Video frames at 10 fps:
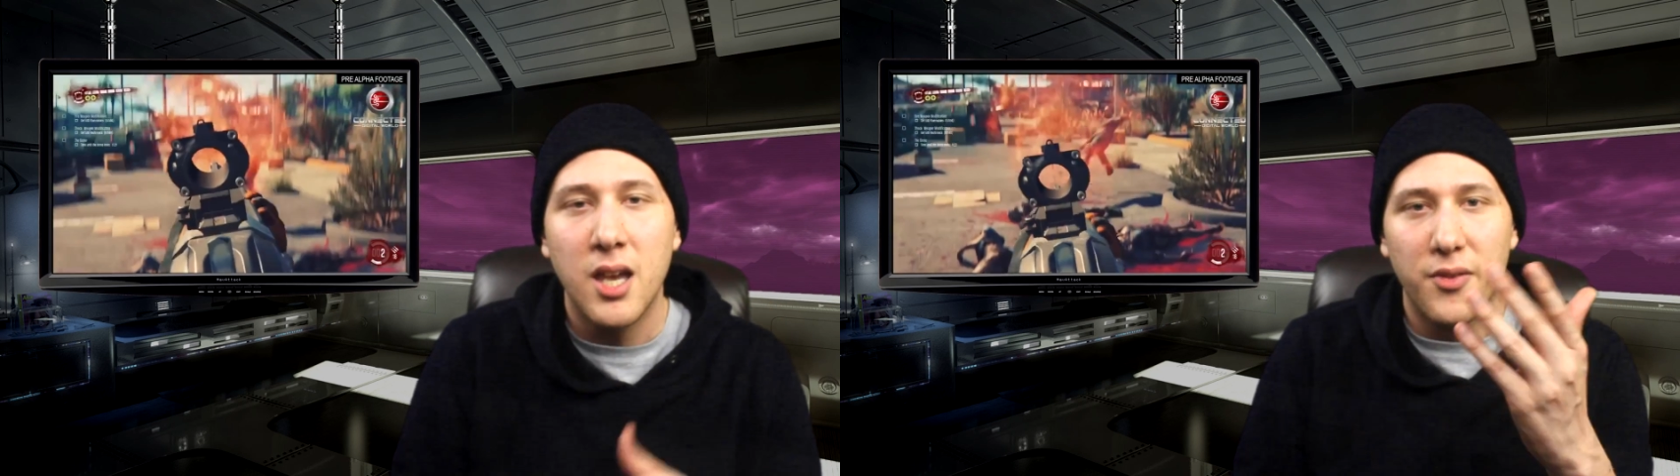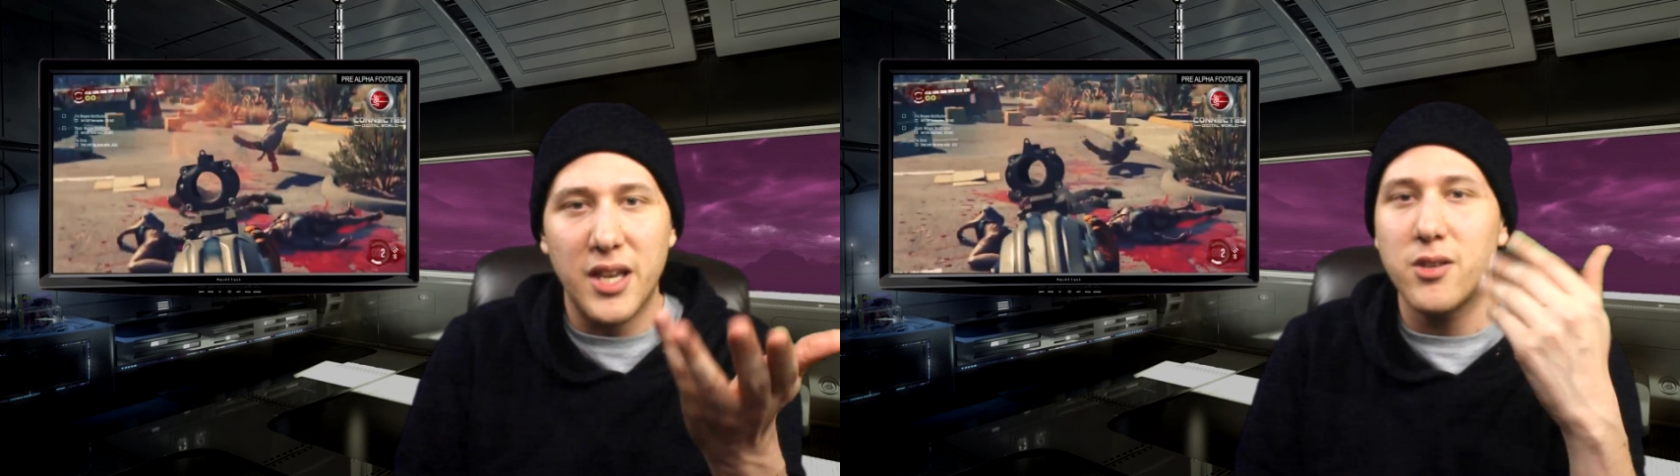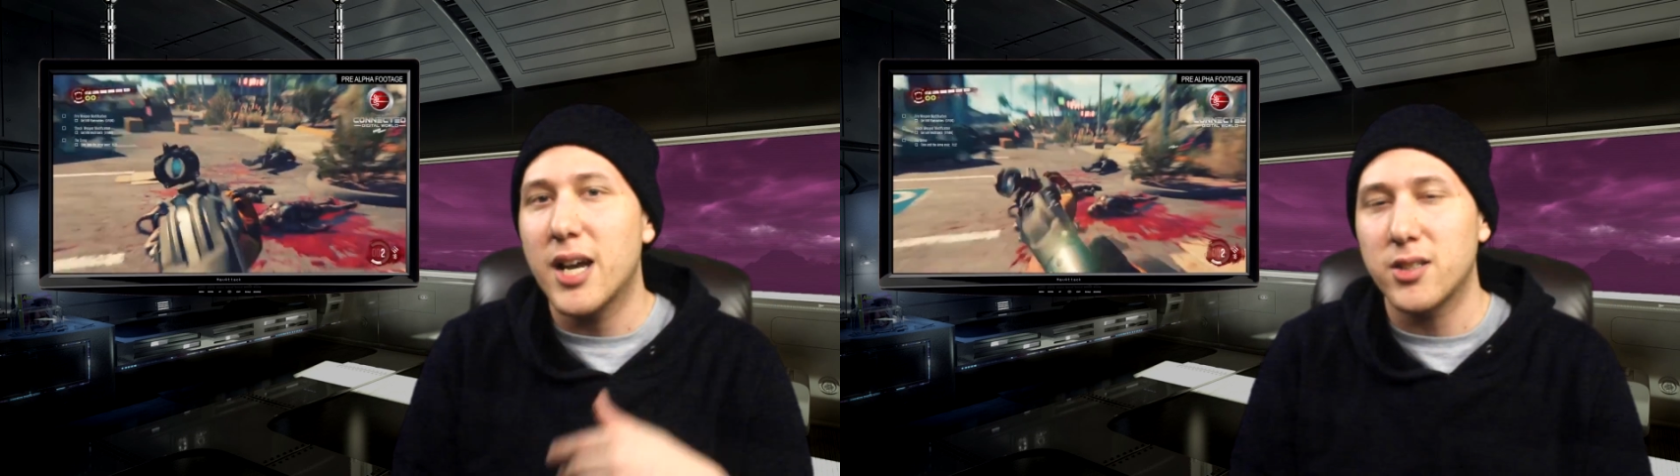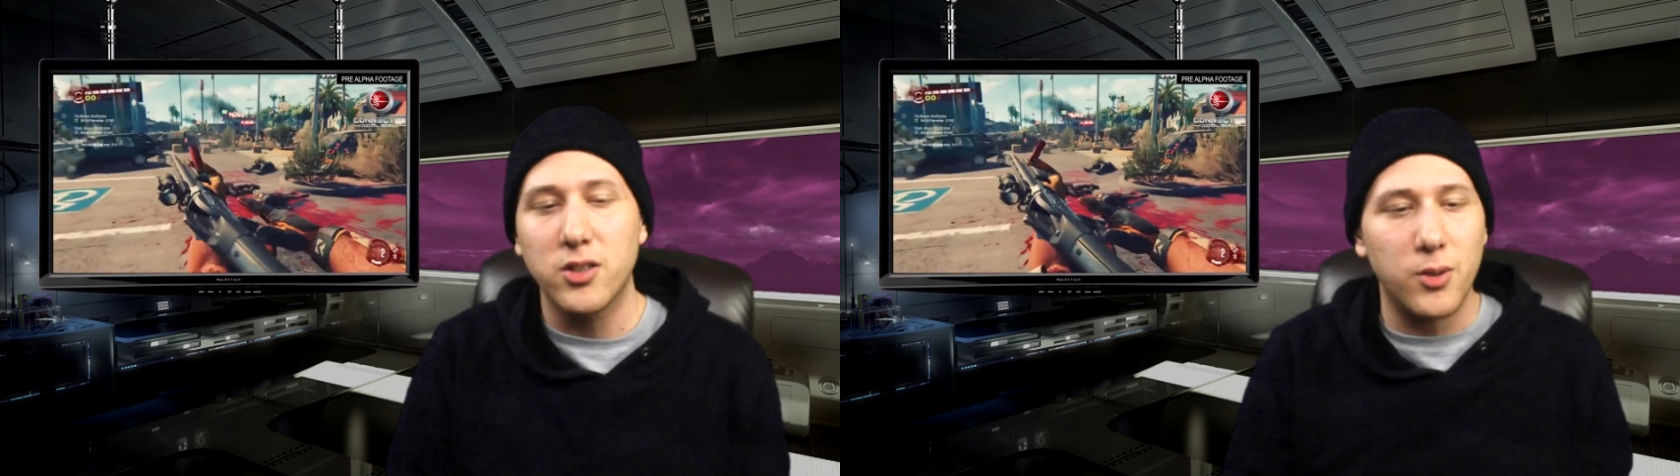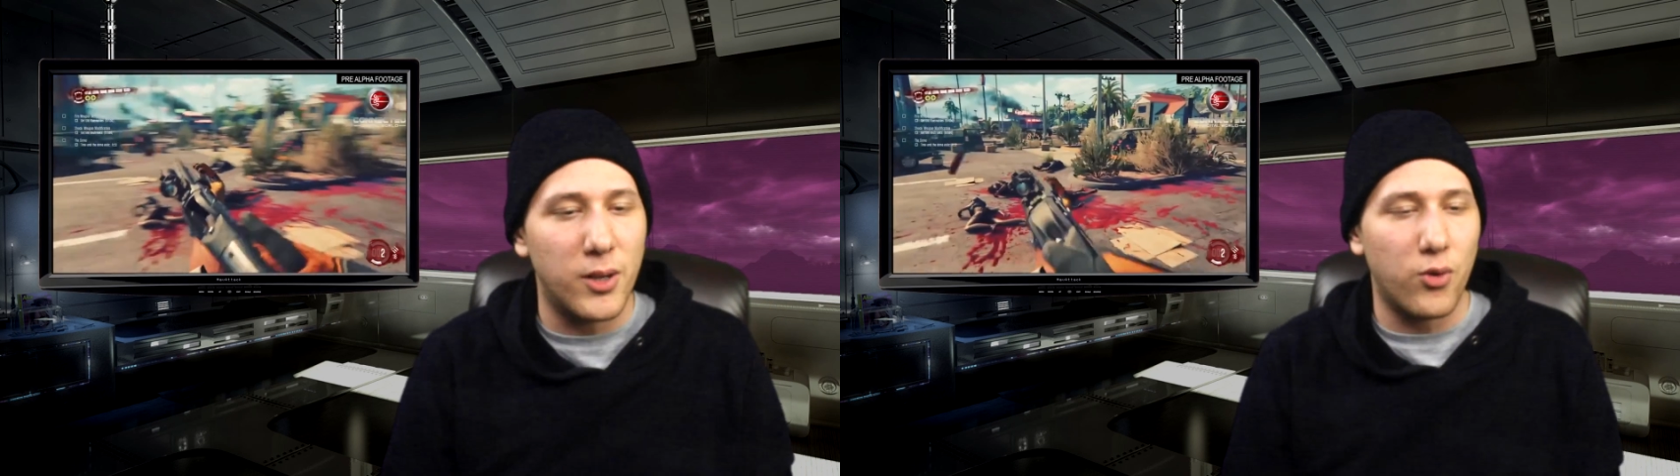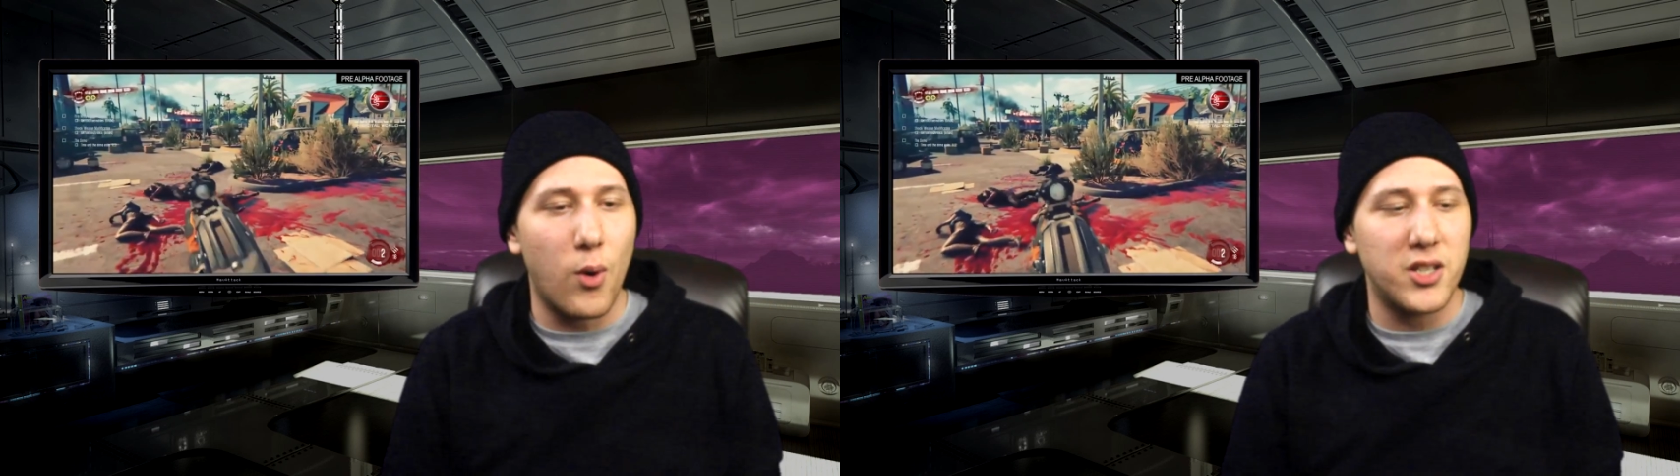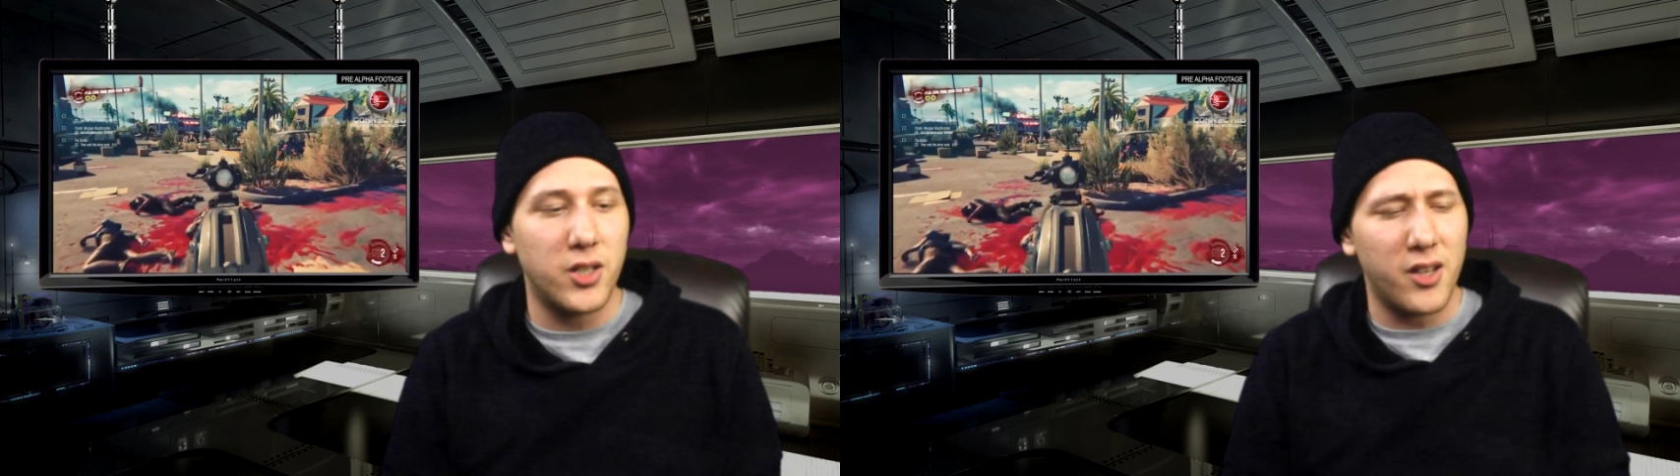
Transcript: Thank you guys all so much for watching.